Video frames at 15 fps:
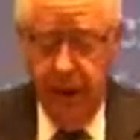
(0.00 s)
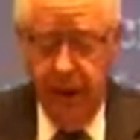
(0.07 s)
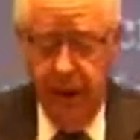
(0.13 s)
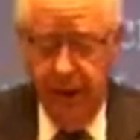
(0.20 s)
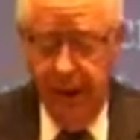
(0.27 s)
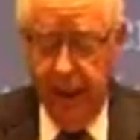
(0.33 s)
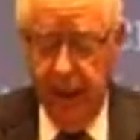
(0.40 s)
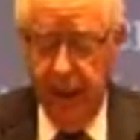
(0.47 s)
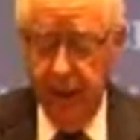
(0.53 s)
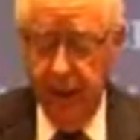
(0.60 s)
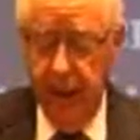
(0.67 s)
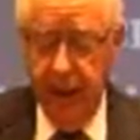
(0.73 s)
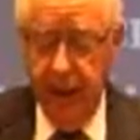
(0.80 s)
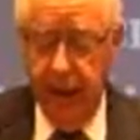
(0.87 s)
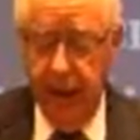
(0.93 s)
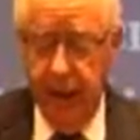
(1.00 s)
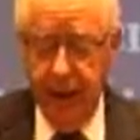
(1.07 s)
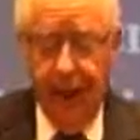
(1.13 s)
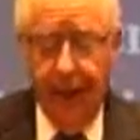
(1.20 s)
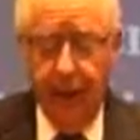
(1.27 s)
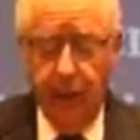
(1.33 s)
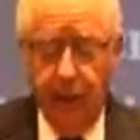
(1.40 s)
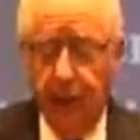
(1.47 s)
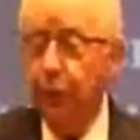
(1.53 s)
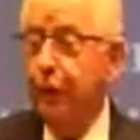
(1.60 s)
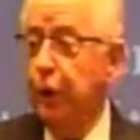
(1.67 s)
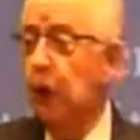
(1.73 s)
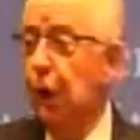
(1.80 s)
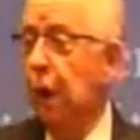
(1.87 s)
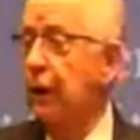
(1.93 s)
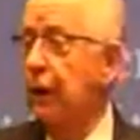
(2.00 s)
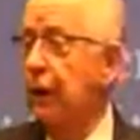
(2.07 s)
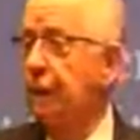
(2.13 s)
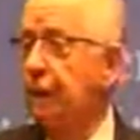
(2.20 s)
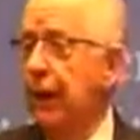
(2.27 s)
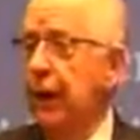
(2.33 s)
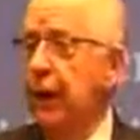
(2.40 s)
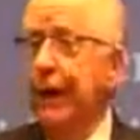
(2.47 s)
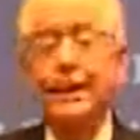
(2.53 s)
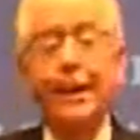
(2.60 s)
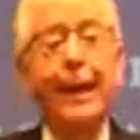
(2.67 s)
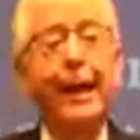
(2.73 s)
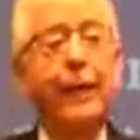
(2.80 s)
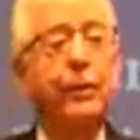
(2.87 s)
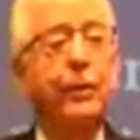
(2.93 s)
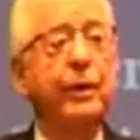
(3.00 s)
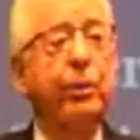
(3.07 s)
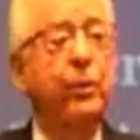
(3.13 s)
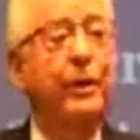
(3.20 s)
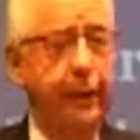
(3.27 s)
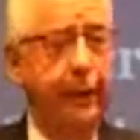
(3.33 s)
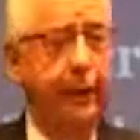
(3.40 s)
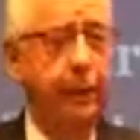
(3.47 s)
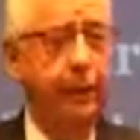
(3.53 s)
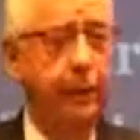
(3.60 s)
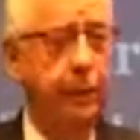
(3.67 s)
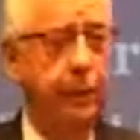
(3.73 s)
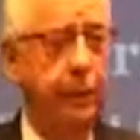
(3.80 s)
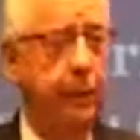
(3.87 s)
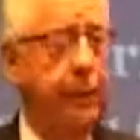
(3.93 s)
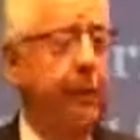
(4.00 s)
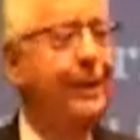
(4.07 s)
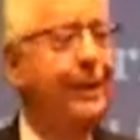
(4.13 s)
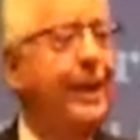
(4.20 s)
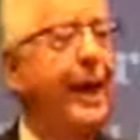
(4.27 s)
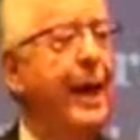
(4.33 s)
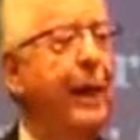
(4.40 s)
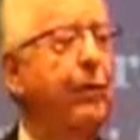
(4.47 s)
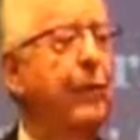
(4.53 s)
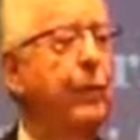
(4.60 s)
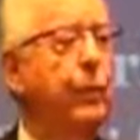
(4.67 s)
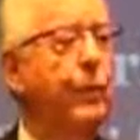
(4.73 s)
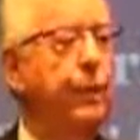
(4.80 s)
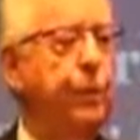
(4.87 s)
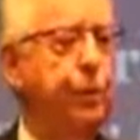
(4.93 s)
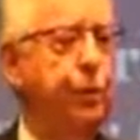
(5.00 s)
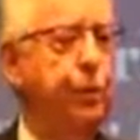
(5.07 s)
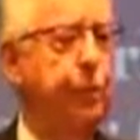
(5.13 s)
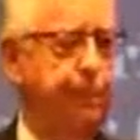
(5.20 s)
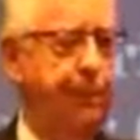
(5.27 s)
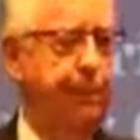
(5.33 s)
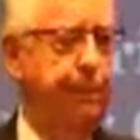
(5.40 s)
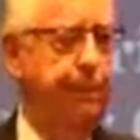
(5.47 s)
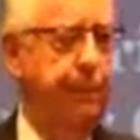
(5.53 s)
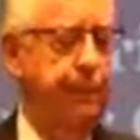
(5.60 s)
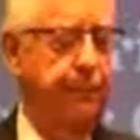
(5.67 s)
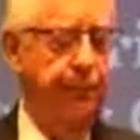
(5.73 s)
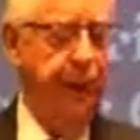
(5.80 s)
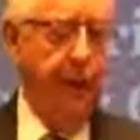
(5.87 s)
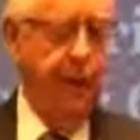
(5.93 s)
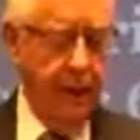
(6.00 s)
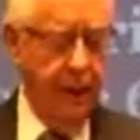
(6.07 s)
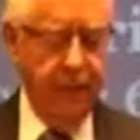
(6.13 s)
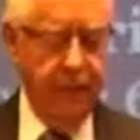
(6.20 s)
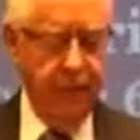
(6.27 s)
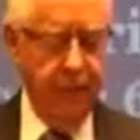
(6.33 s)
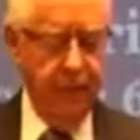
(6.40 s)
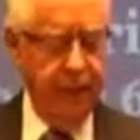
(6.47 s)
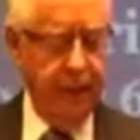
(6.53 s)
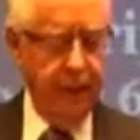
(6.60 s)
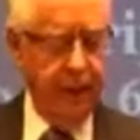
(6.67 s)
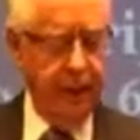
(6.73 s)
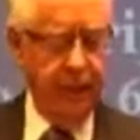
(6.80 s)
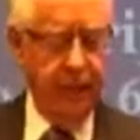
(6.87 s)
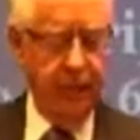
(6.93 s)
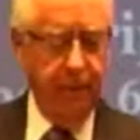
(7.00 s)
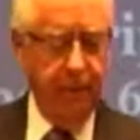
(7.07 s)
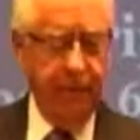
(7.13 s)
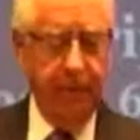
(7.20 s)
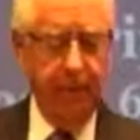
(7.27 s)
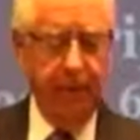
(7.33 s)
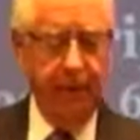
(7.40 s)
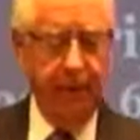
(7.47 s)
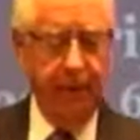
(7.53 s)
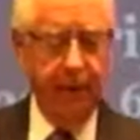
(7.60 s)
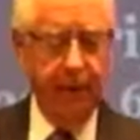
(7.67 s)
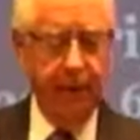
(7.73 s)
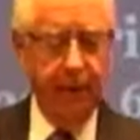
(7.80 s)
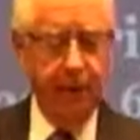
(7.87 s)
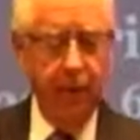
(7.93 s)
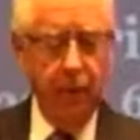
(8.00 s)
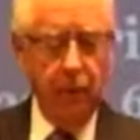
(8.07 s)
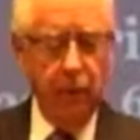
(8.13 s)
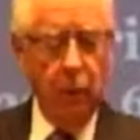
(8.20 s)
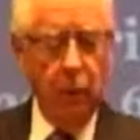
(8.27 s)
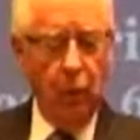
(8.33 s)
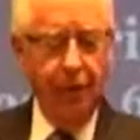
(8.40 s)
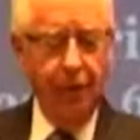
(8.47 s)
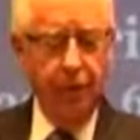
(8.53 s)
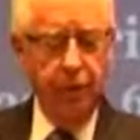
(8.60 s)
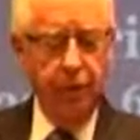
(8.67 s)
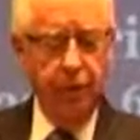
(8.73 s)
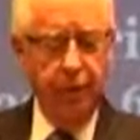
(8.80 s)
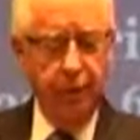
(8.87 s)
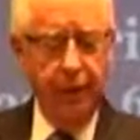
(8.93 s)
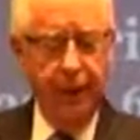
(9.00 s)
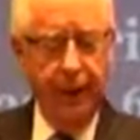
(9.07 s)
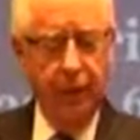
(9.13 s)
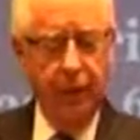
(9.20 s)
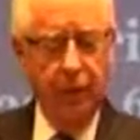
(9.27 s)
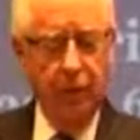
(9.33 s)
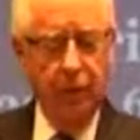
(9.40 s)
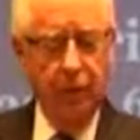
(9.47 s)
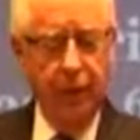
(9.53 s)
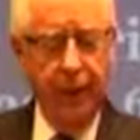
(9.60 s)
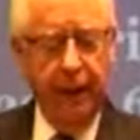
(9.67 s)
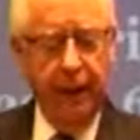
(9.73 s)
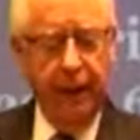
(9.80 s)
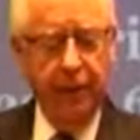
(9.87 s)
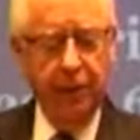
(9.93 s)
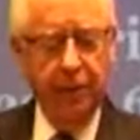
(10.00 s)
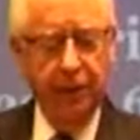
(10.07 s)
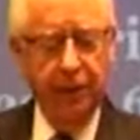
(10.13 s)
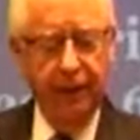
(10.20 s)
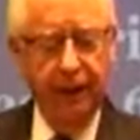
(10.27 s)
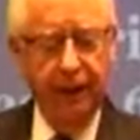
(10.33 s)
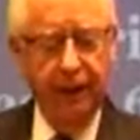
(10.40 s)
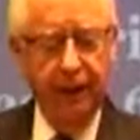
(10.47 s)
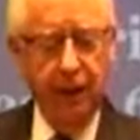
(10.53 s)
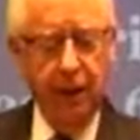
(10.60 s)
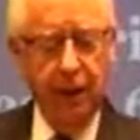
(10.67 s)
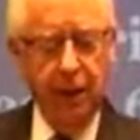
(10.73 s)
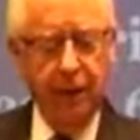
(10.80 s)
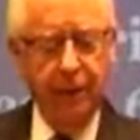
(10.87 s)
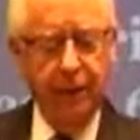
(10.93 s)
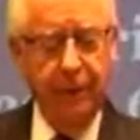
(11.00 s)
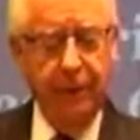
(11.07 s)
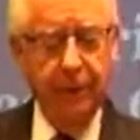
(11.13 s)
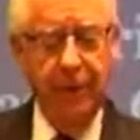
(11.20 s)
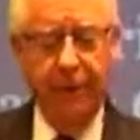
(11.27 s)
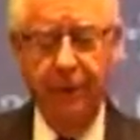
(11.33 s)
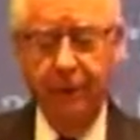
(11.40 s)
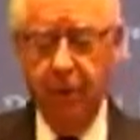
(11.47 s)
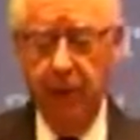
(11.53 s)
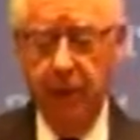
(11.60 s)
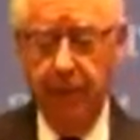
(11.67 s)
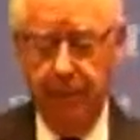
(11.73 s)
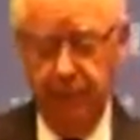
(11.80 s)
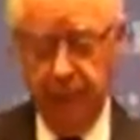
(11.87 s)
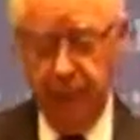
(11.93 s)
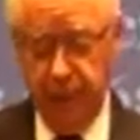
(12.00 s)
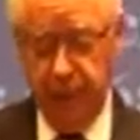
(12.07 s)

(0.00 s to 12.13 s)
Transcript: His anger. He's angry with God. He's angry with Israel. He's angry with the Jewish people. Listen very carefully. May I remind us, we're watching Jew hate on a national level. Let me just give you a couple of